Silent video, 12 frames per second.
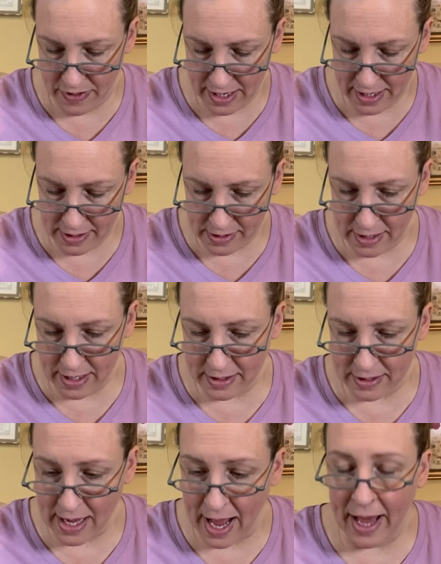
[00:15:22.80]
these
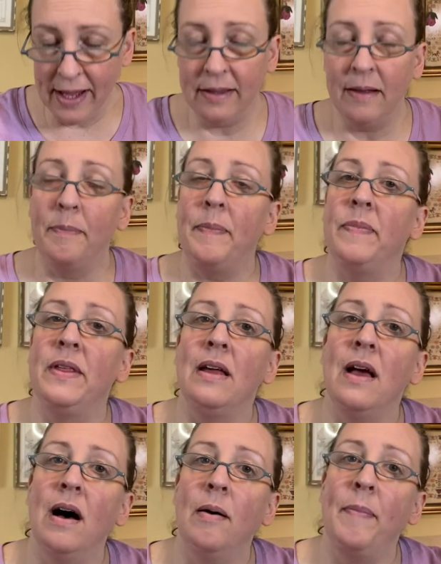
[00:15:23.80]
inside the
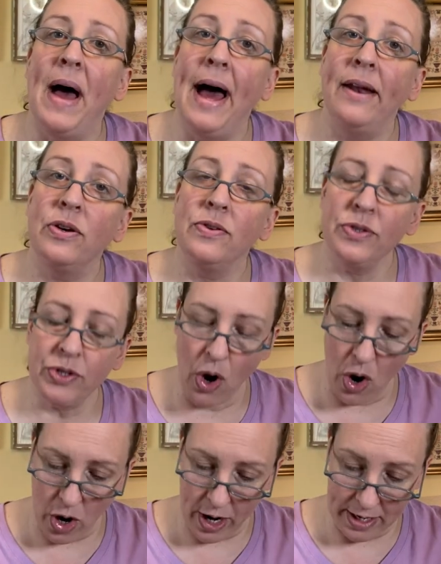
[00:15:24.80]
patterns
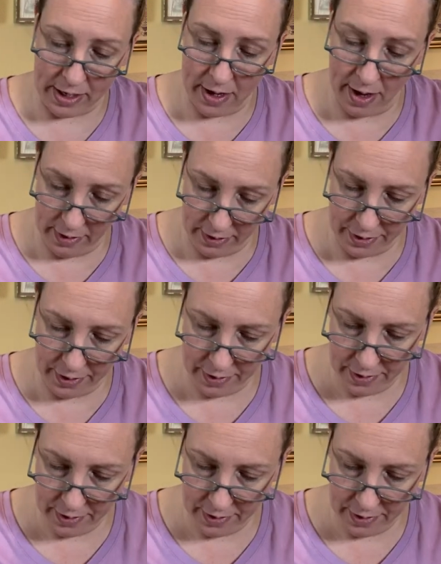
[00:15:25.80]
are in color.